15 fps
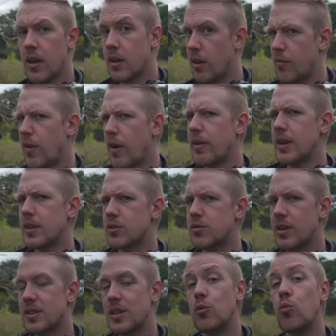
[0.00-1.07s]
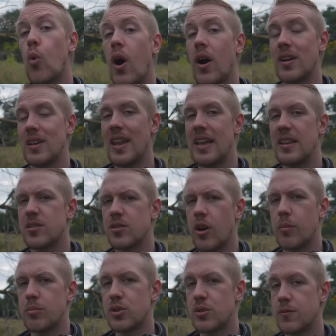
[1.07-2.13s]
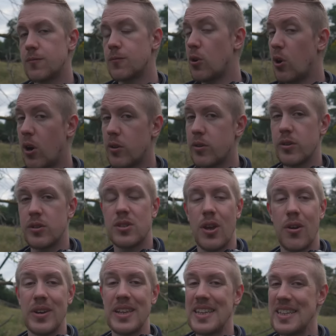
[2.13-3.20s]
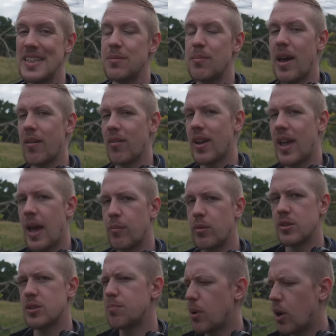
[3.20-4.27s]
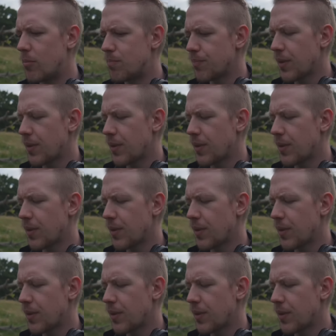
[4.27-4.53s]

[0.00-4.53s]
a very interesting wide lens option for other Sony E-mount cameras. But